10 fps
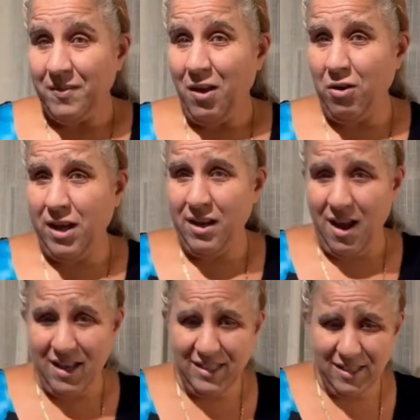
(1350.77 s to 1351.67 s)
Okay,
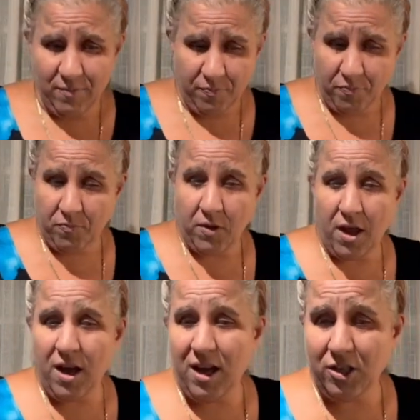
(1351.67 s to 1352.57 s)
guys,
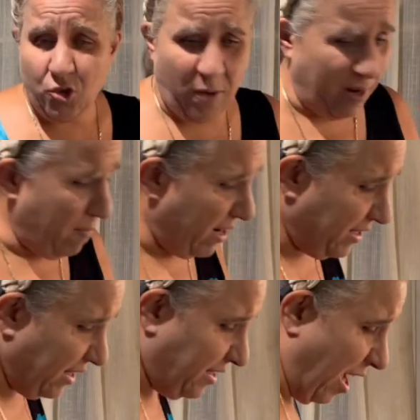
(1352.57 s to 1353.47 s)
20 minutes
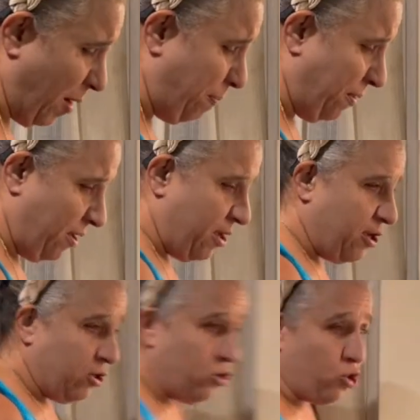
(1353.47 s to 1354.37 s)
is up.
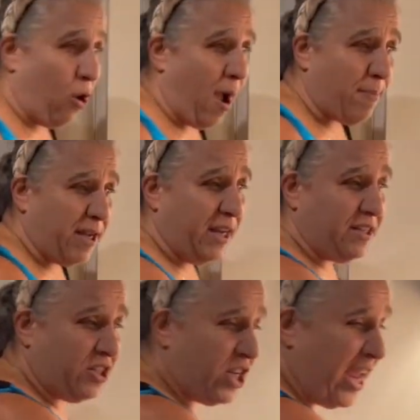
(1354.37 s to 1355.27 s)
So I'm going to
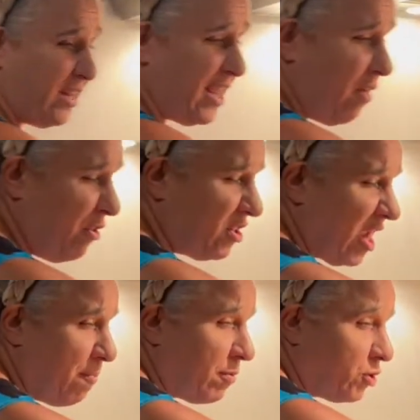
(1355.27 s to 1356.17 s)
take down the
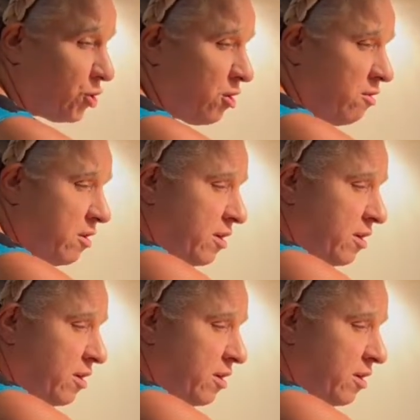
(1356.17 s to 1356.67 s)
temperature